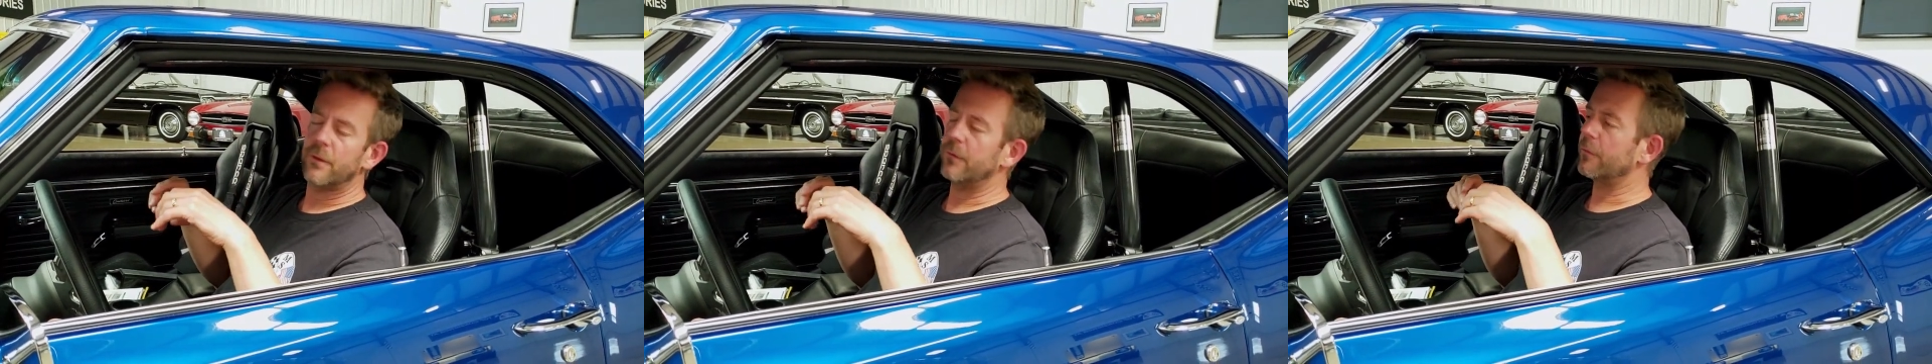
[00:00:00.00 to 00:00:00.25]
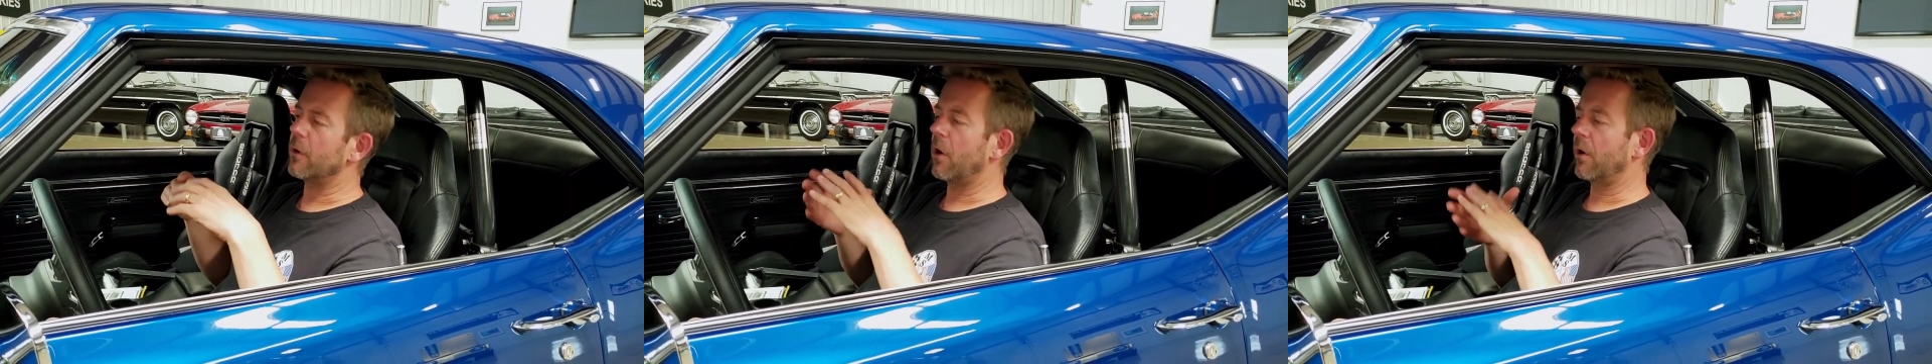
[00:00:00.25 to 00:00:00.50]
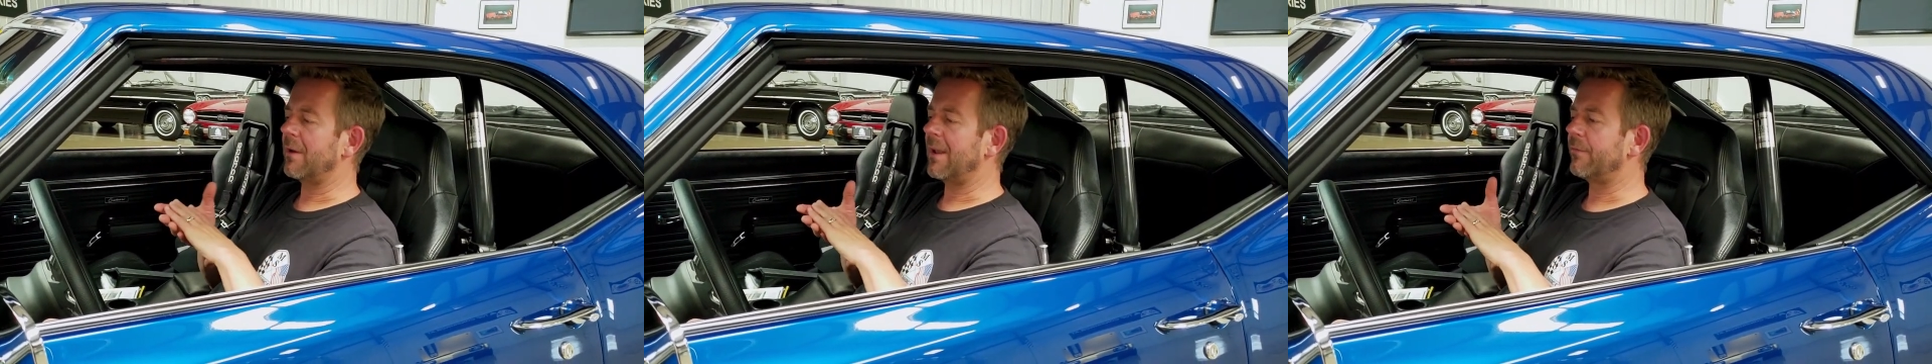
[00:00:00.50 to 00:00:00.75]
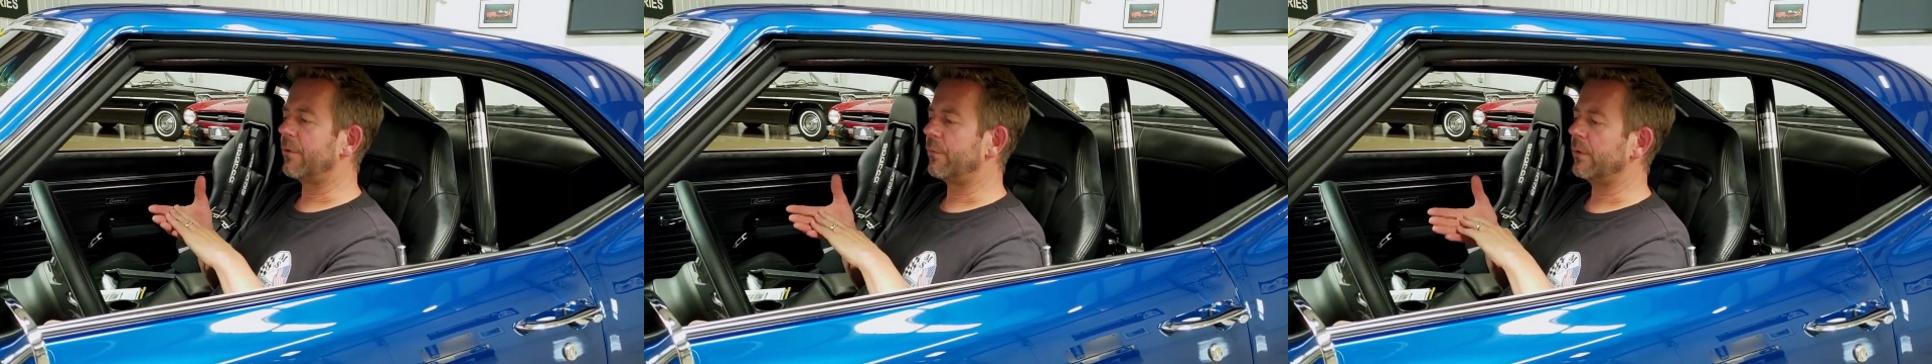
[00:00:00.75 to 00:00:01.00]
This car
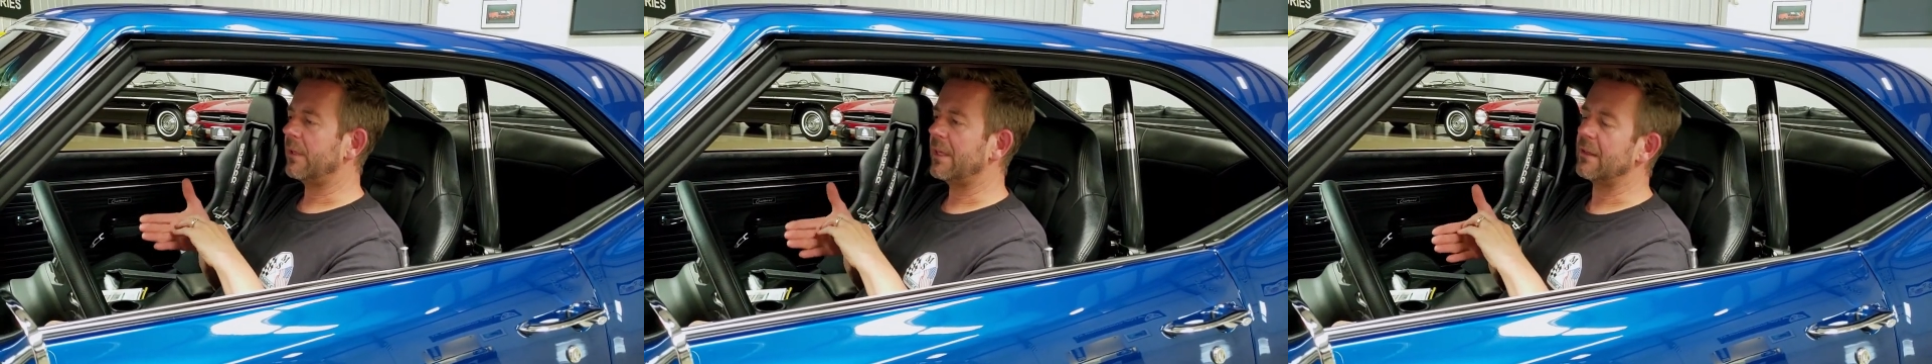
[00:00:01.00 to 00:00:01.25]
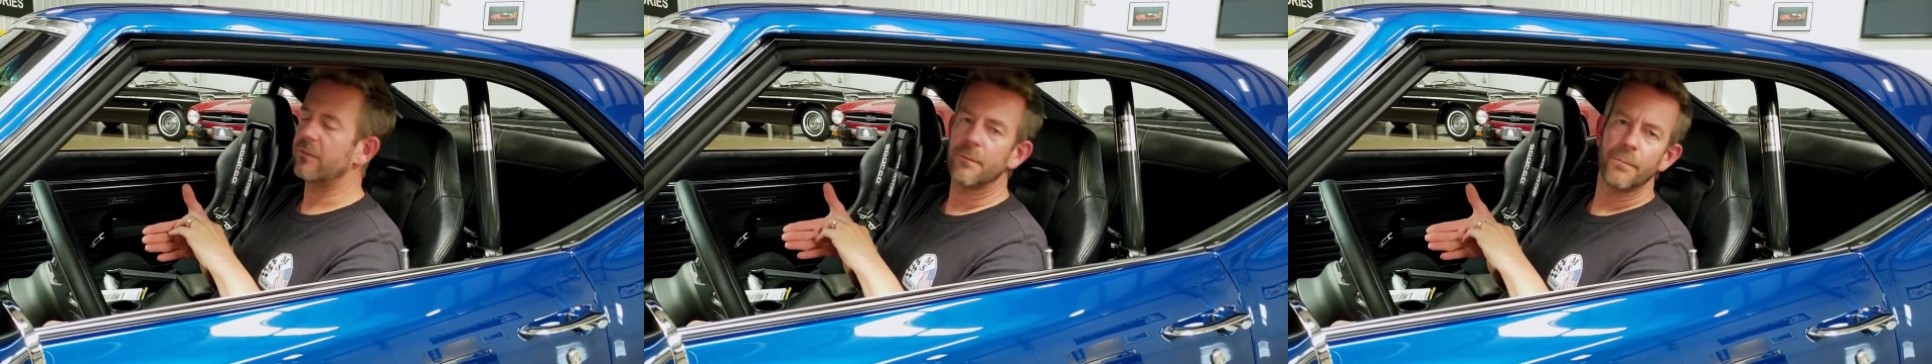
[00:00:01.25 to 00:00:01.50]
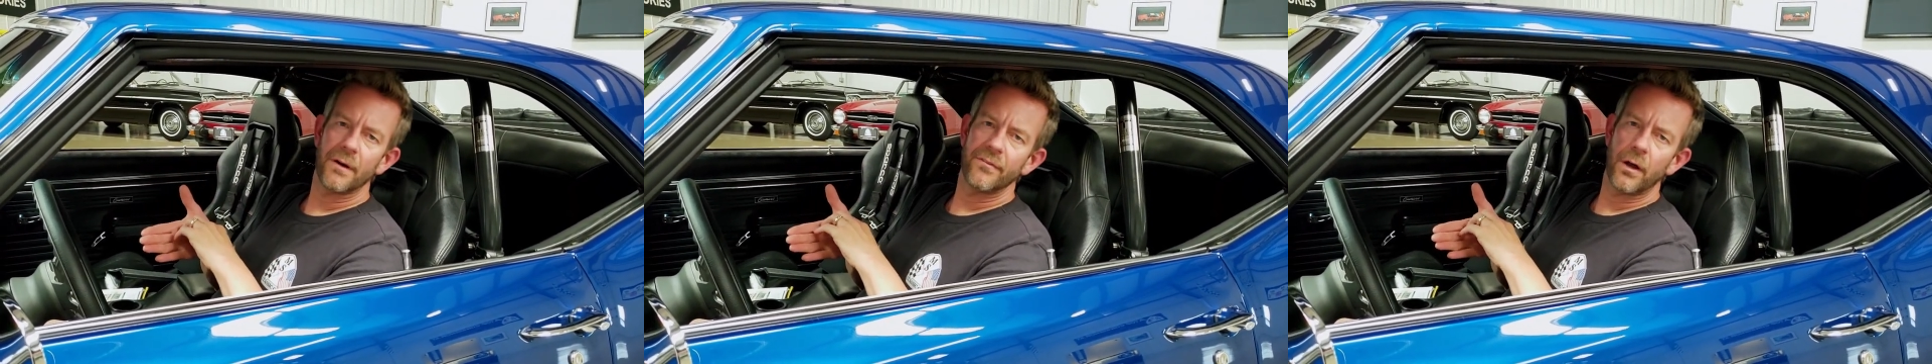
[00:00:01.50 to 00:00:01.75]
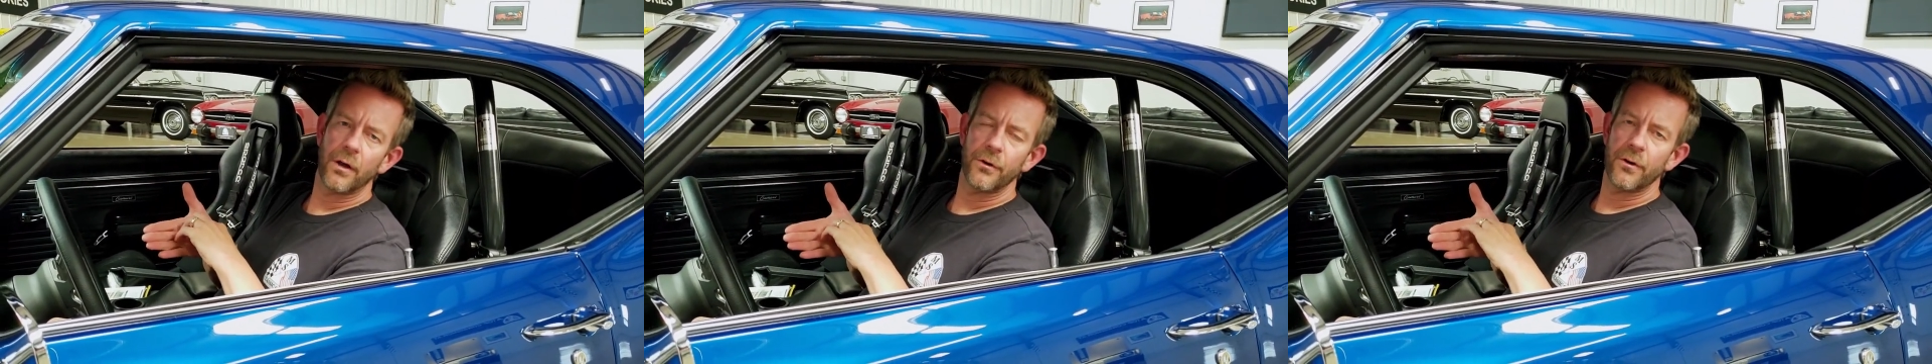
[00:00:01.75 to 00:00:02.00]
never really gets above
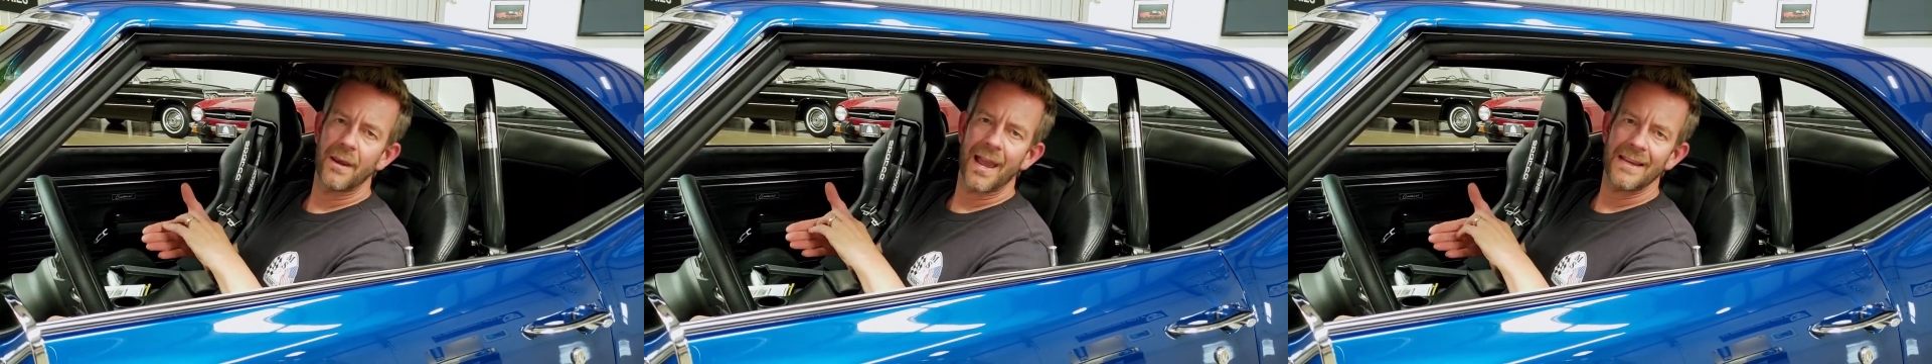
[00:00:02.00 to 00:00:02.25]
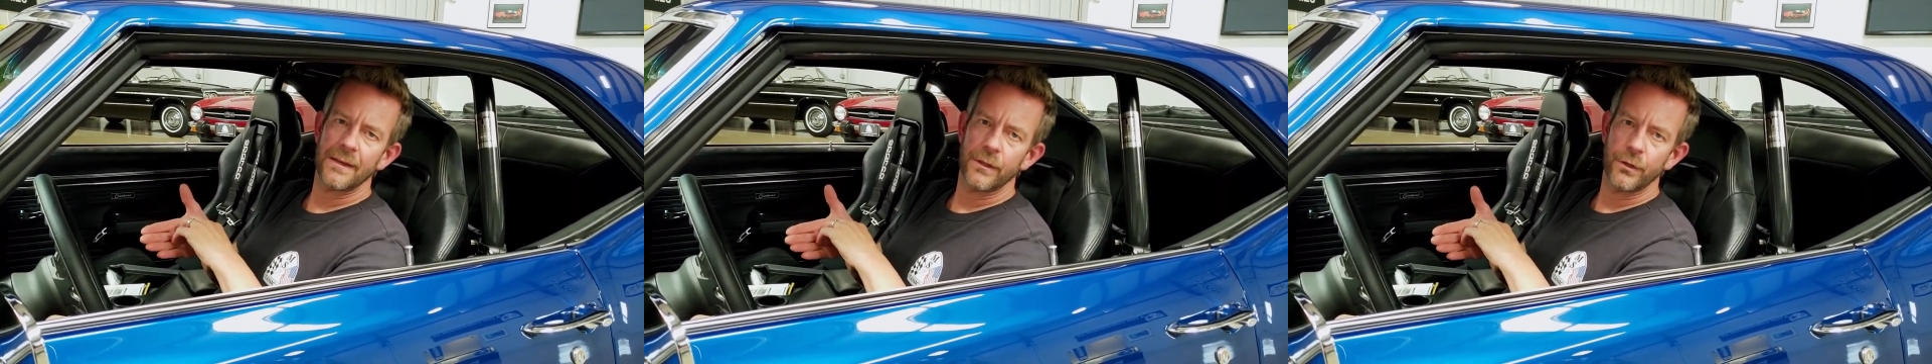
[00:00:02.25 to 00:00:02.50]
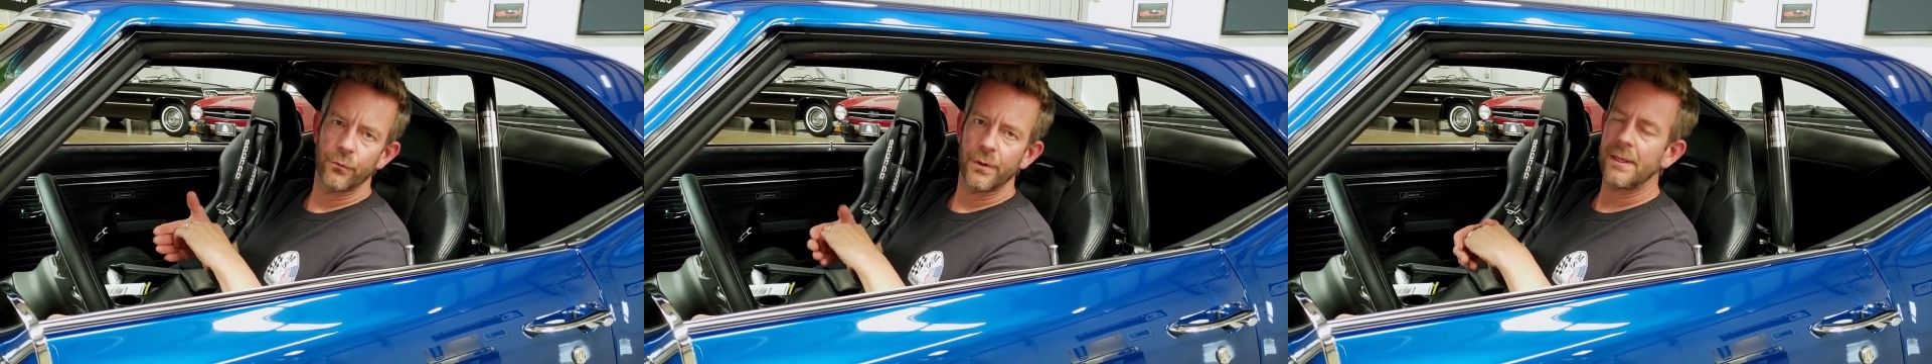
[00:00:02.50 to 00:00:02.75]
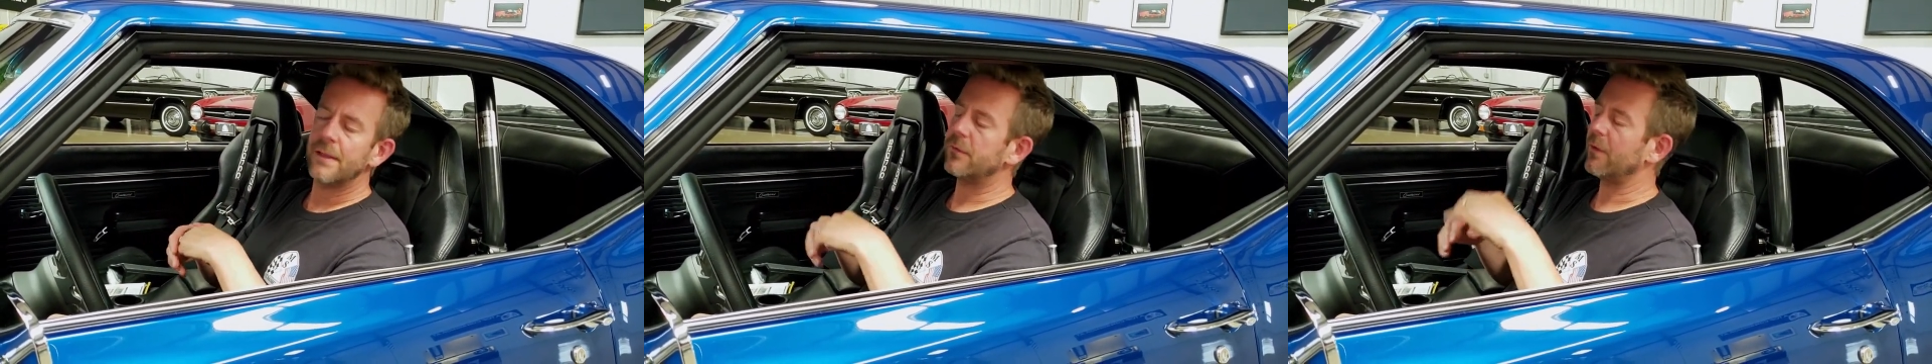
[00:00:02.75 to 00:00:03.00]
190
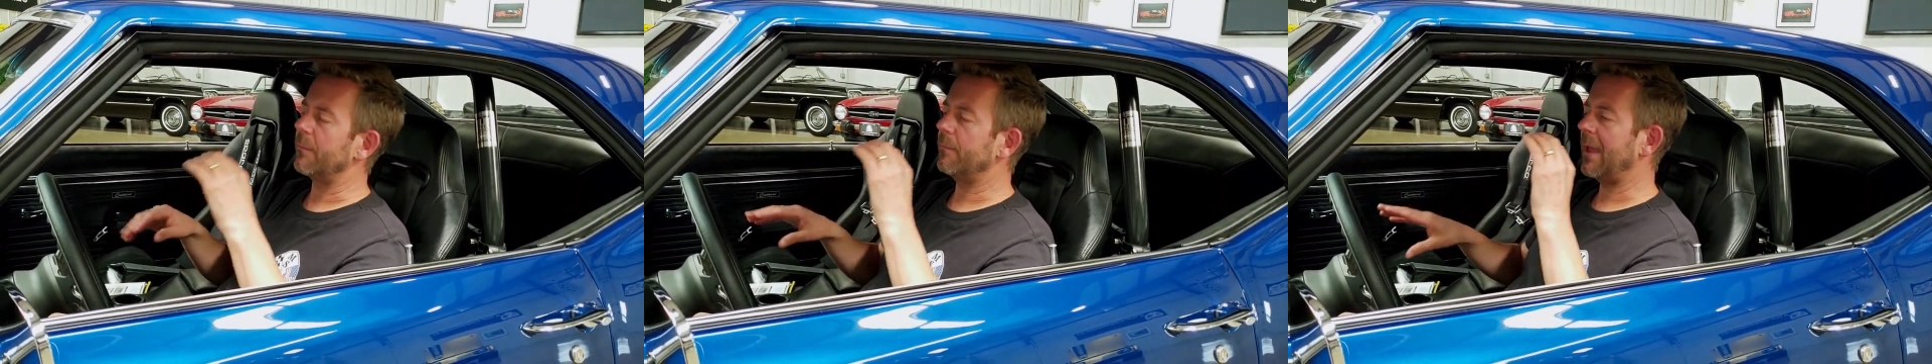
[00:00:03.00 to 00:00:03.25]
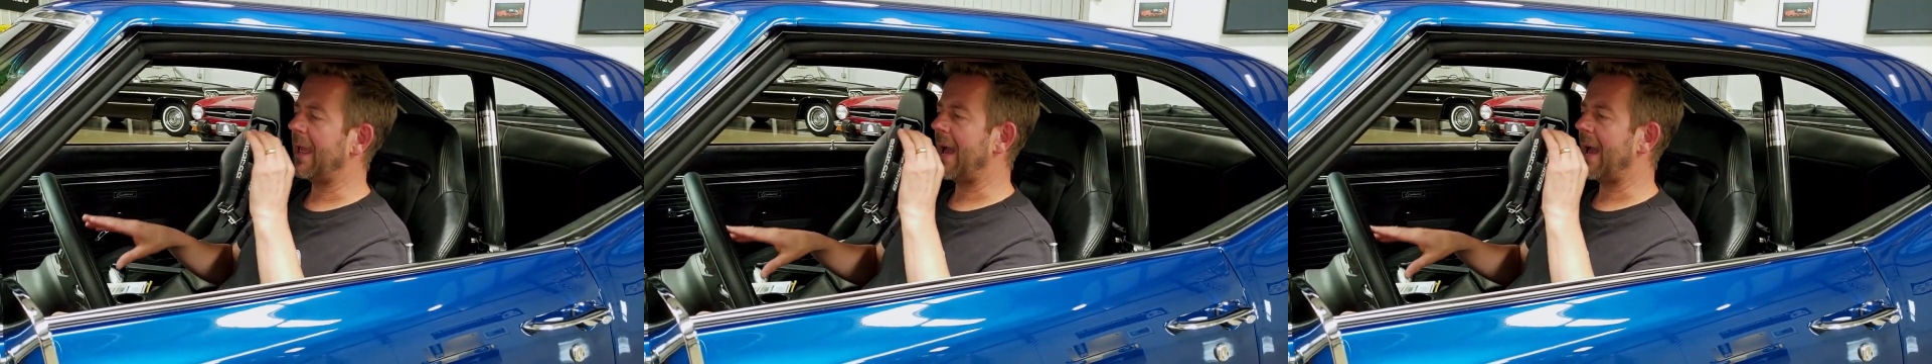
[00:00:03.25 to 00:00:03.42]
degrees. It